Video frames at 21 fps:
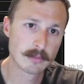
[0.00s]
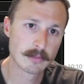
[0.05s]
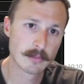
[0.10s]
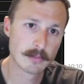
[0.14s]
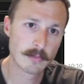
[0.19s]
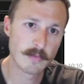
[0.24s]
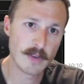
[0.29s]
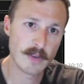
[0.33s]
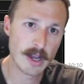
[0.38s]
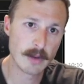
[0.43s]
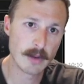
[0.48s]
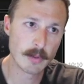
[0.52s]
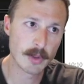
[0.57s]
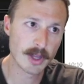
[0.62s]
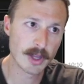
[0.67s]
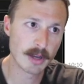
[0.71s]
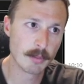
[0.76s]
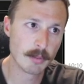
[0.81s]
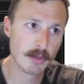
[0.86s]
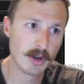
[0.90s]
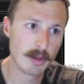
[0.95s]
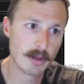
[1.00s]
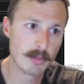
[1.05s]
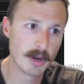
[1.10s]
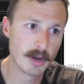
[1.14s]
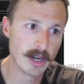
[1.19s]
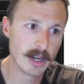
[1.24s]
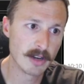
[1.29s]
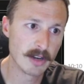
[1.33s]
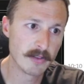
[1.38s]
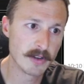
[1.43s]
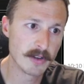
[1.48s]
Fine with like a Bloodbraid
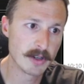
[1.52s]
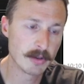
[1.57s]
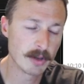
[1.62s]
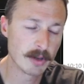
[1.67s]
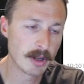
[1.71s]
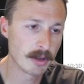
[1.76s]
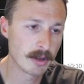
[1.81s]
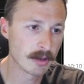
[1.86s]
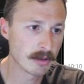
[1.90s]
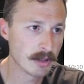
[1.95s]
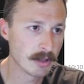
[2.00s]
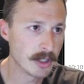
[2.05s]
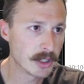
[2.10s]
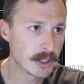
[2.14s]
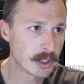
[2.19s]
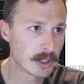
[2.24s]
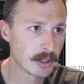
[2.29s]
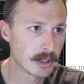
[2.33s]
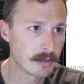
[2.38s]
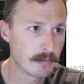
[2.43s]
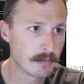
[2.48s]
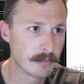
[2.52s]
Elf into another creature.